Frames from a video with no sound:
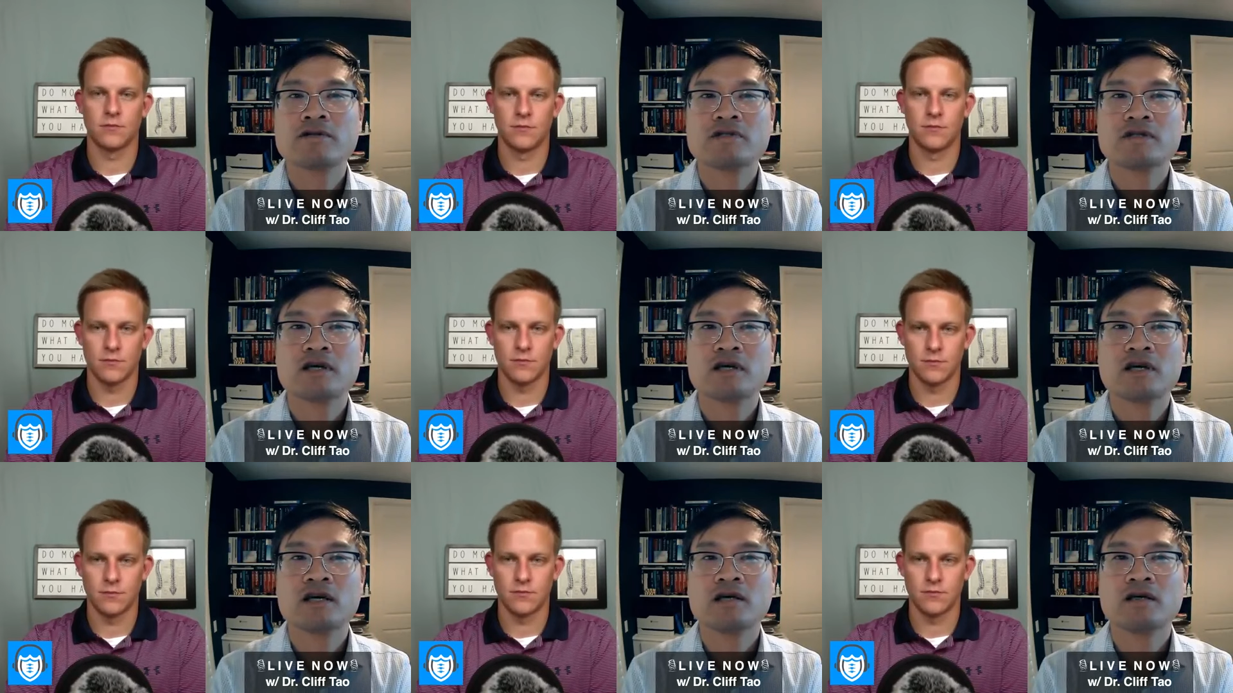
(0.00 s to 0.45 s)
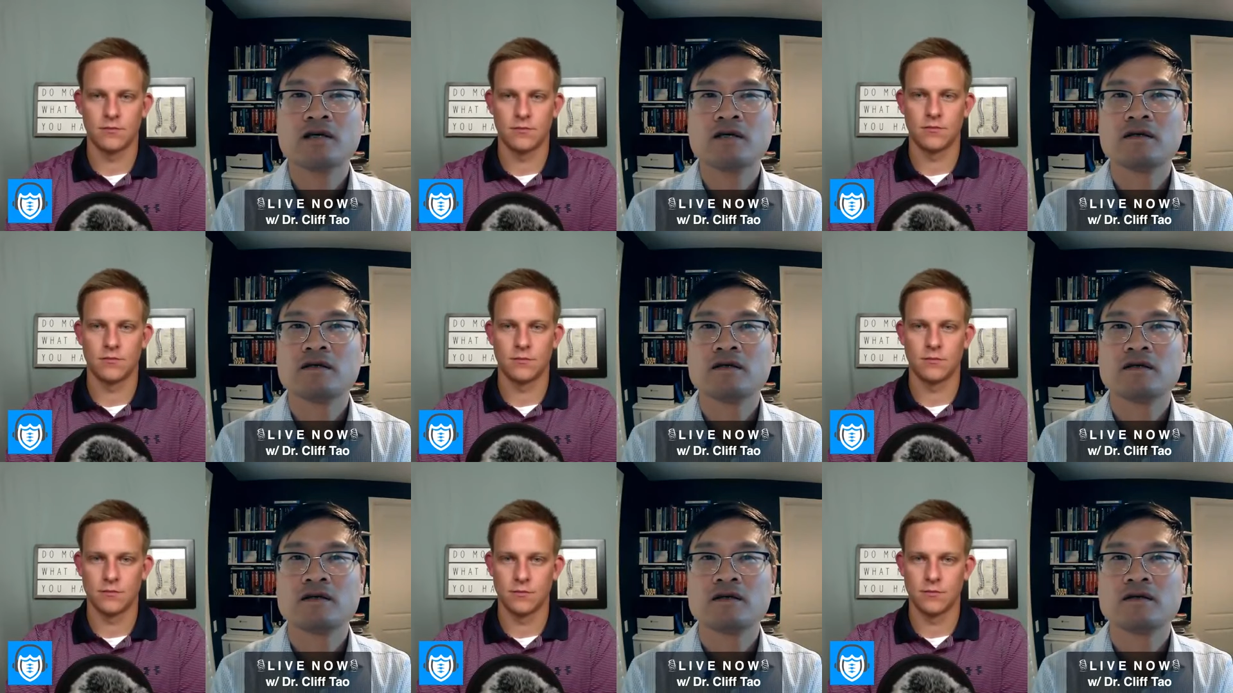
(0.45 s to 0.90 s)
Speaker 1: I always
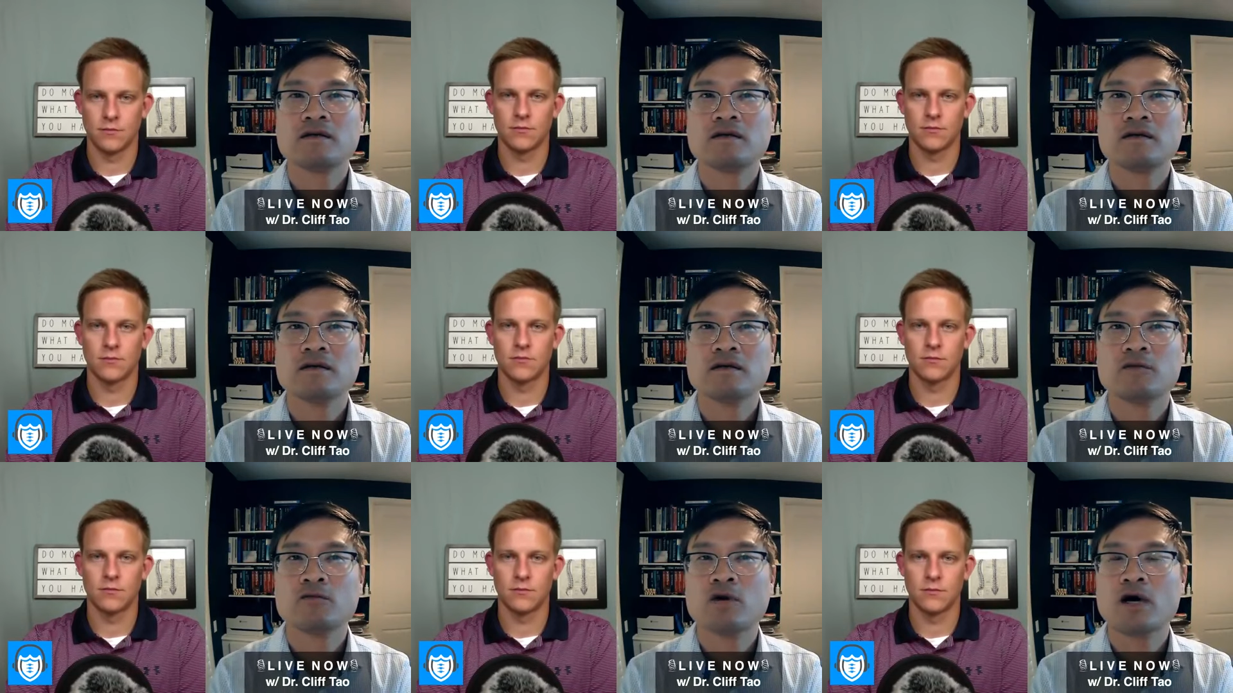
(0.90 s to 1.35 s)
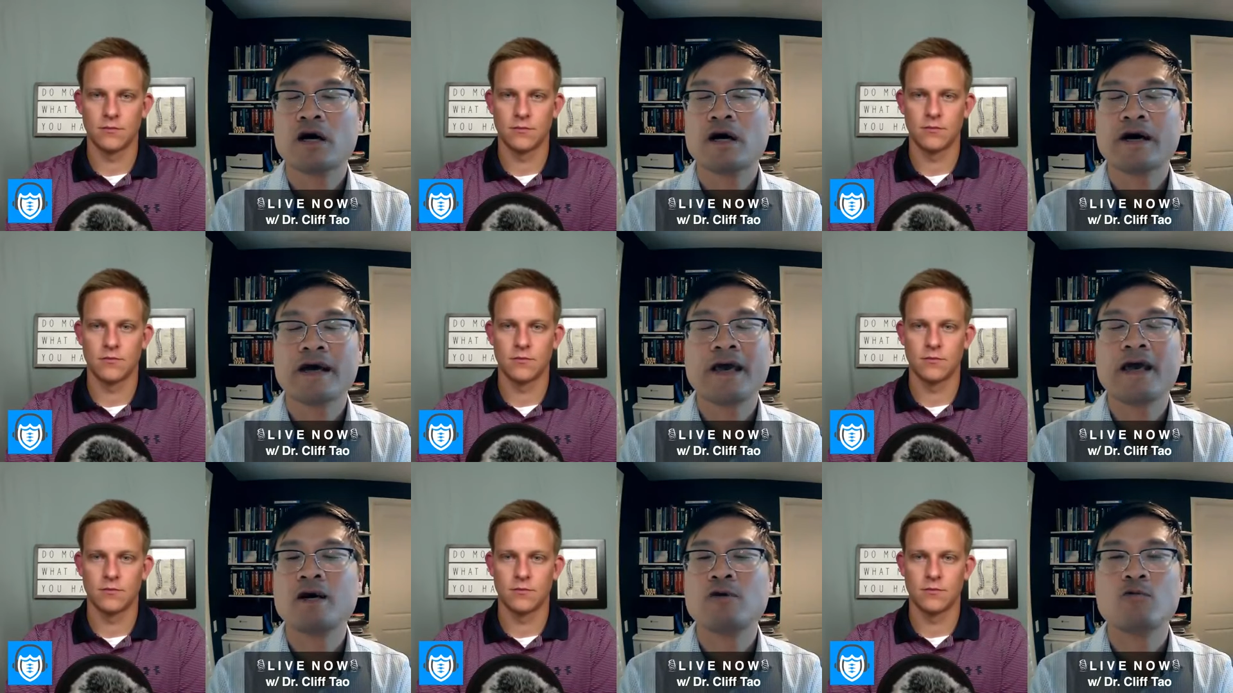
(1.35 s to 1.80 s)
say you know,
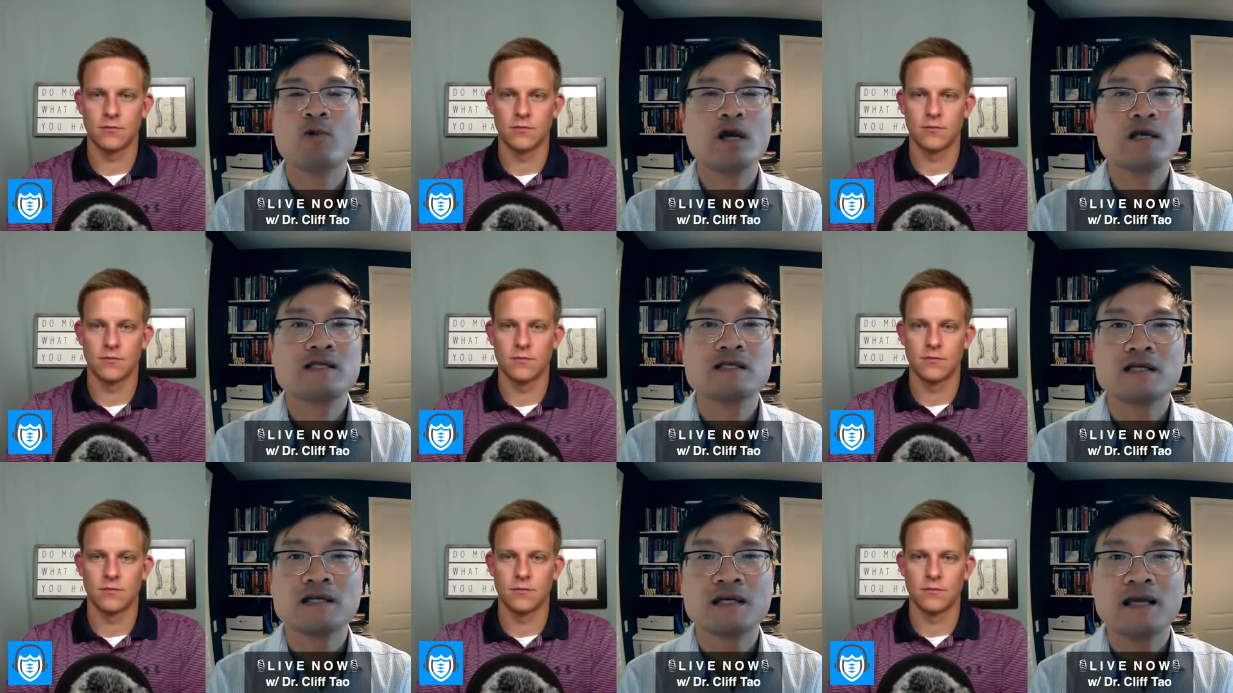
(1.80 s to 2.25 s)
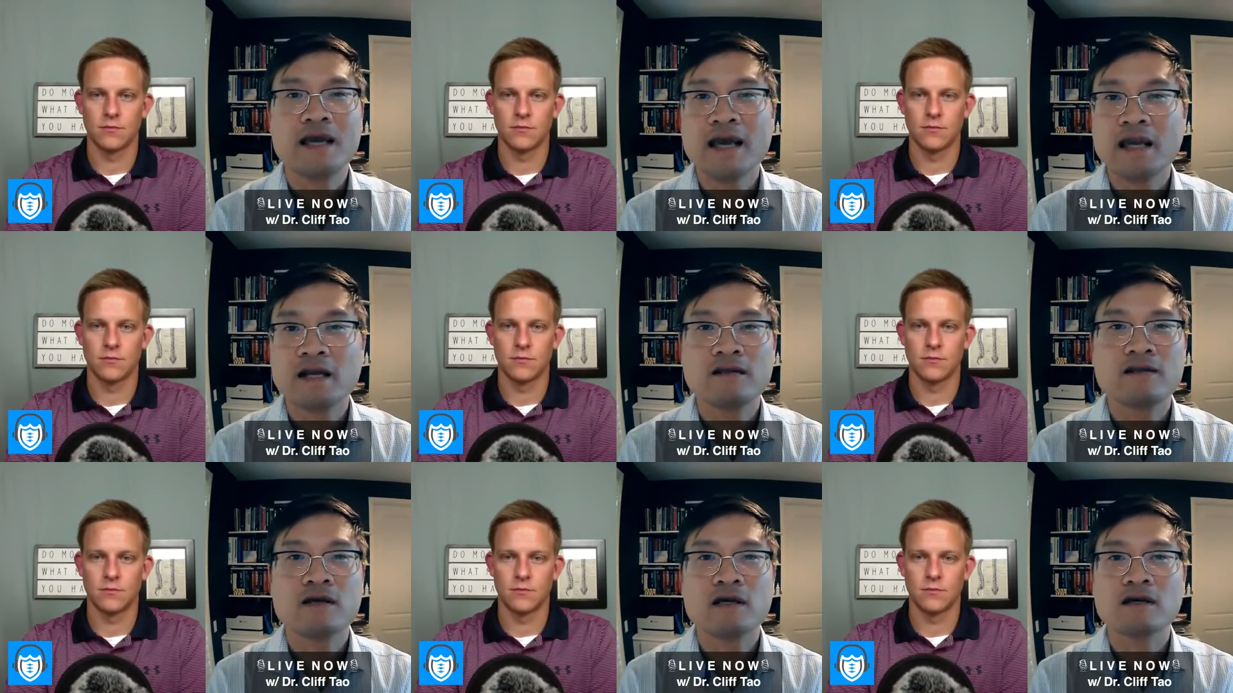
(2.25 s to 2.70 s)
I hate wasting
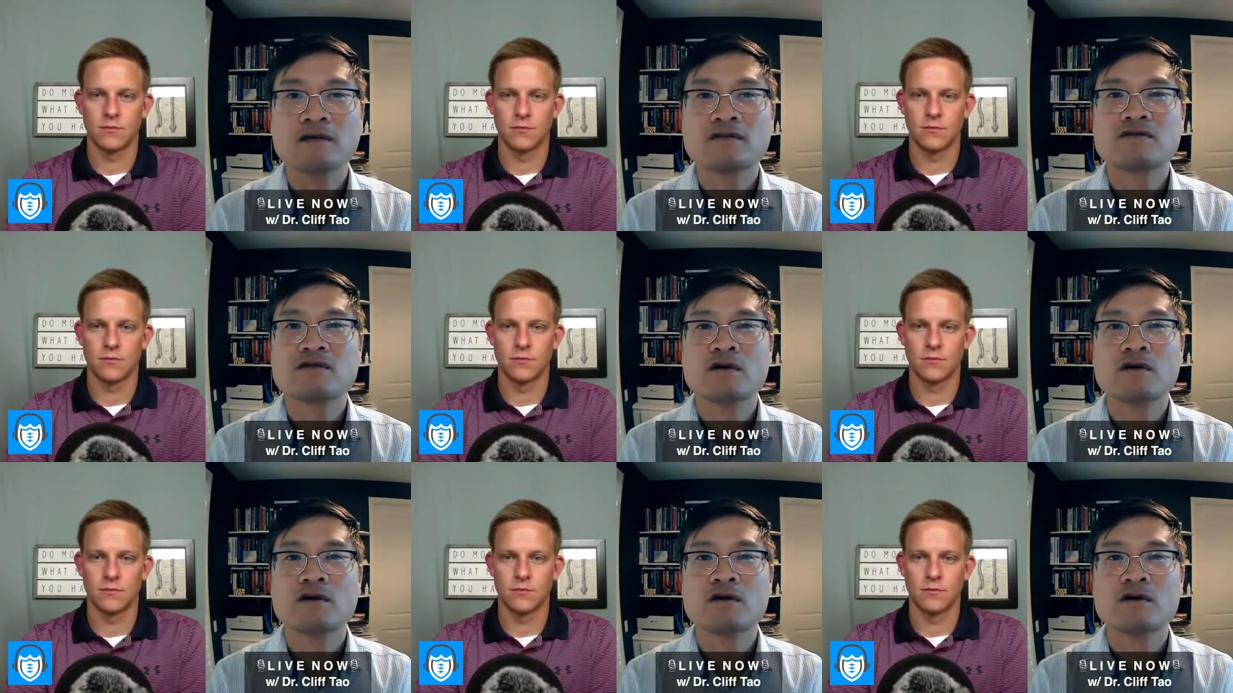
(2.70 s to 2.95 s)
anything.